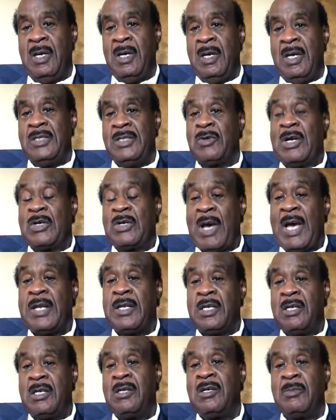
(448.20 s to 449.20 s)
And so I tried to
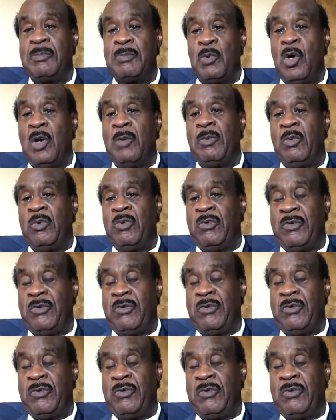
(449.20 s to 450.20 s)
get an appointment with
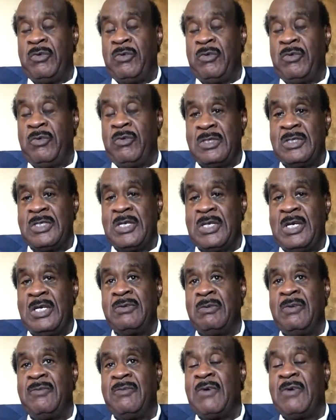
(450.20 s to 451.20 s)
him. I was
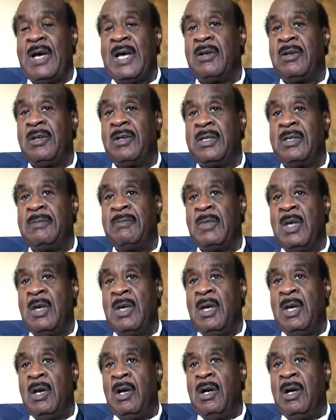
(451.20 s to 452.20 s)
unsuccessful. And finally,
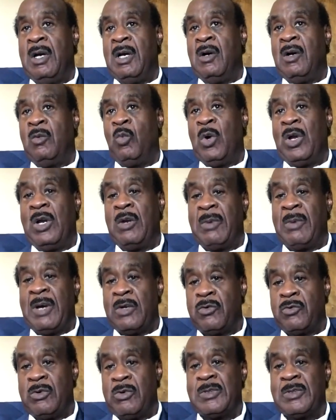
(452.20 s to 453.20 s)
on one of my
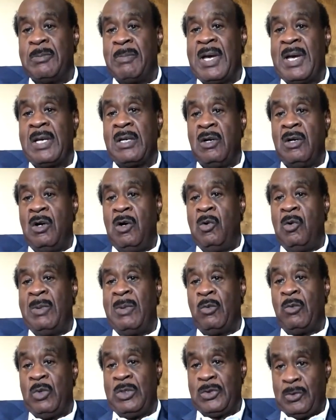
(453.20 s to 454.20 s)
trips back home, I
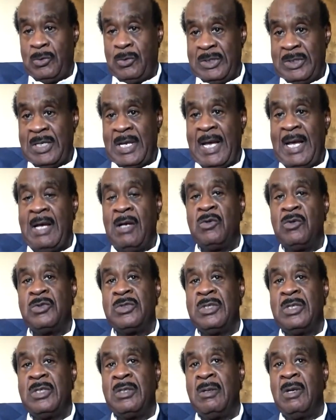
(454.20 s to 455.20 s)
went to his house
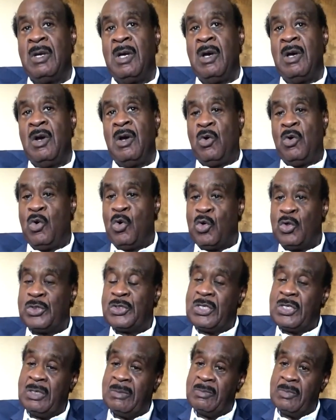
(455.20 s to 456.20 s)
and
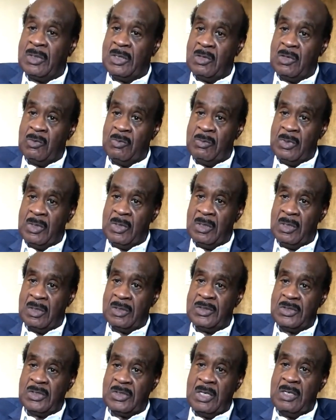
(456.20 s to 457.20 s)
urged him to give me a
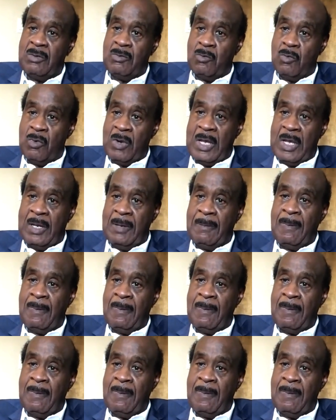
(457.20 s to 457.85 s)
state grant.